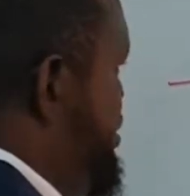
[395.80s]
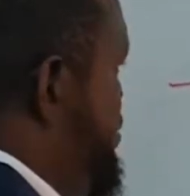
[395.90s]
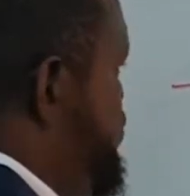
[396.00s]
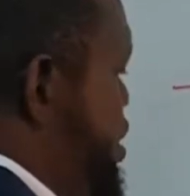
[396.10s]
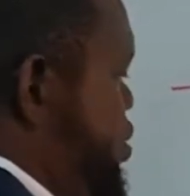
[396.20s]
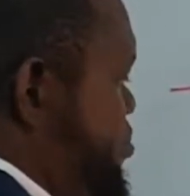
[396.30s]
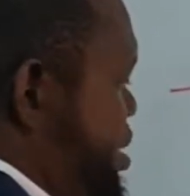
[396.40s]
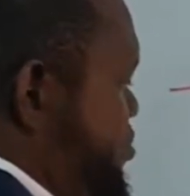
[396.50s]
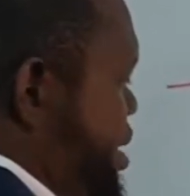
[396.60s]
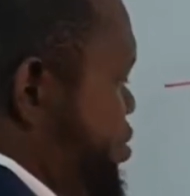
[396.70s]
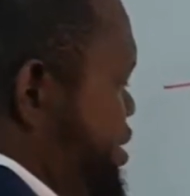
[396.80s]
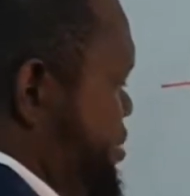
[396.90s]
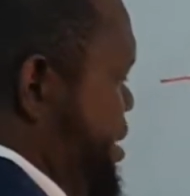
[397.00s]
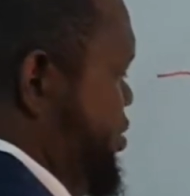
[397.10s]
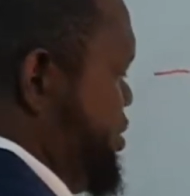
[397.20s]
We are doing minus
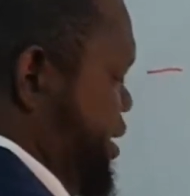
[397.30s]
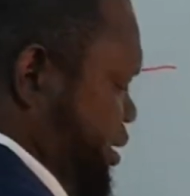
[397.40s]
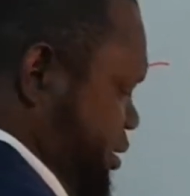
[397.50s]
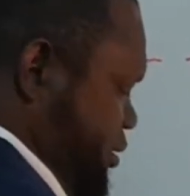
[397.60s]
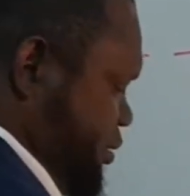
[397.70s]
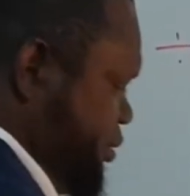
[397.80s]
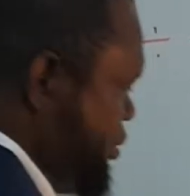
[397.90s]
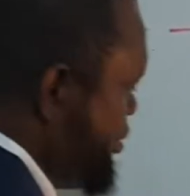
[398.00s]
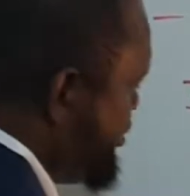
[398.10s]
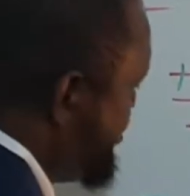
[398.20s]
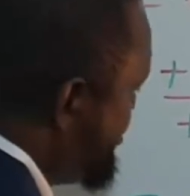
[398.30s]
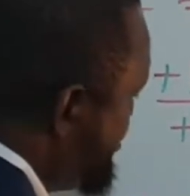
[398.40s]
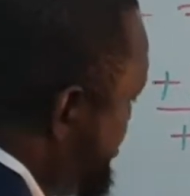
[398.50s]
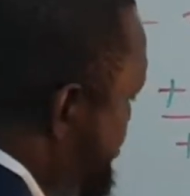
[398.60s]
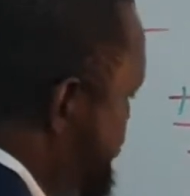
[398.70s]
and minus in it.
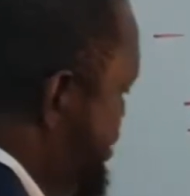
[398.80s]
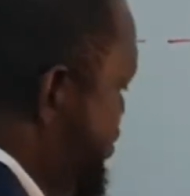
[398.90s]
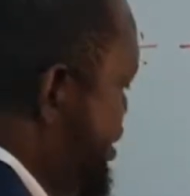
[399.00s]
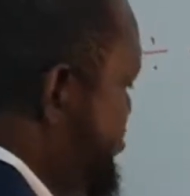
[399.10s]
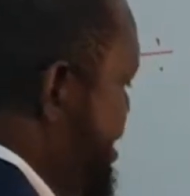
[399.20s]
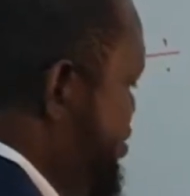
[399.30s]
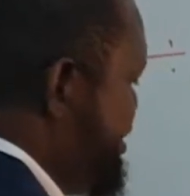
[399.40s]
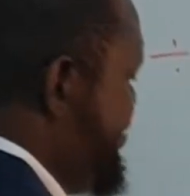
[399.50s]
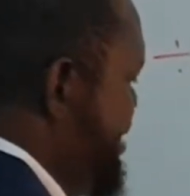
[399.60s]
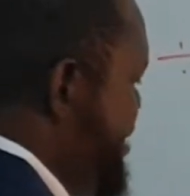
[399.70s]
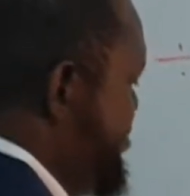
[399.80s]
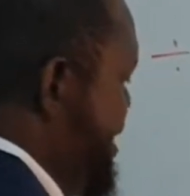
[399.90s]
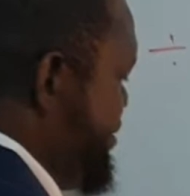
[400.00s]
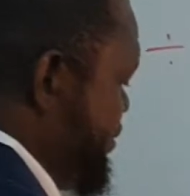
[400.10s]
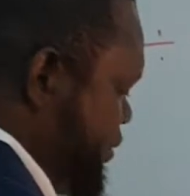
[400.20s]
We are doing minus divided by
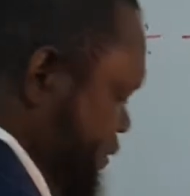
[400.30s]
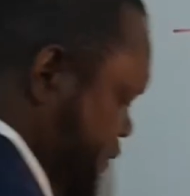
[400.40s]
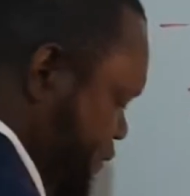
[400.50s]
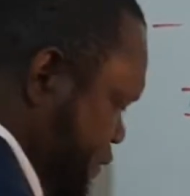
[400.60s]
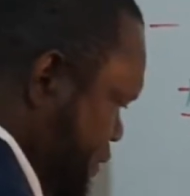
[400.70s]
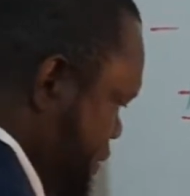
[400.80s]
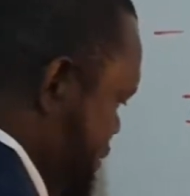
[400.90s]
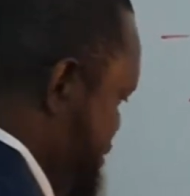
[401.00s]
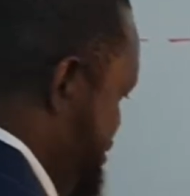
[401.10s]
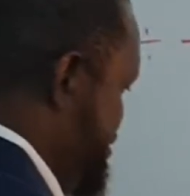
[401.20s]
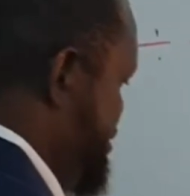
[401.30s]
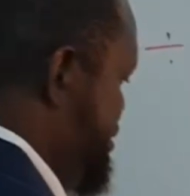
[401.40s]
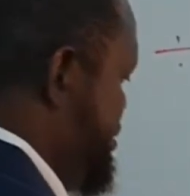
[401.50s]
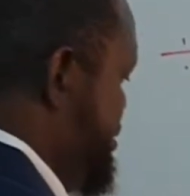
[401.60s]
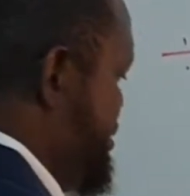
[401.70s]
minus.
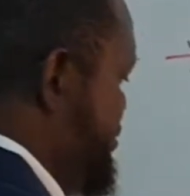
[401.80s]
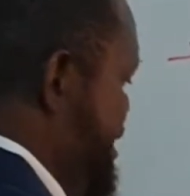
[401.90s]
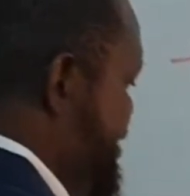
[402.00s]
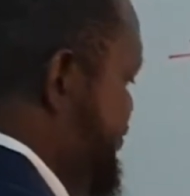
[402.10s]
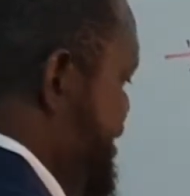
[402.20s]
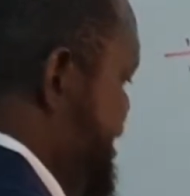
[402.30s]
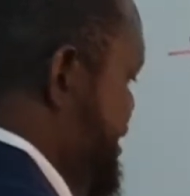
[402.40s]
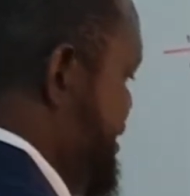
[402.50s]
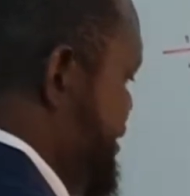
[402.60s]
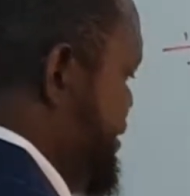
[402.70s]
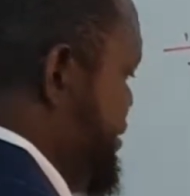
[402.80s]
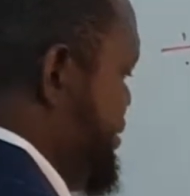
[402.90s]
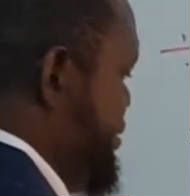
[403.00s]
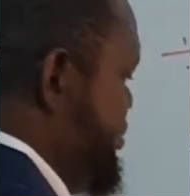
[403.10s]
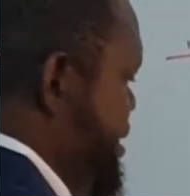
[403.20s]
Divide by
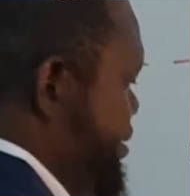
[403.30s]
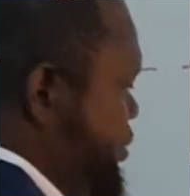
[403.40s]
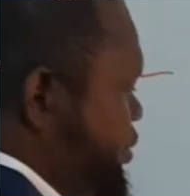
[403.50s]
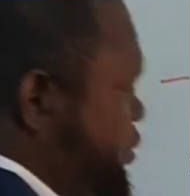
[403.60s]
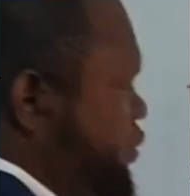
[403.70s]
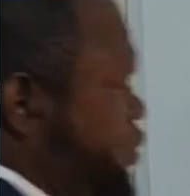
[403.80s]
minus.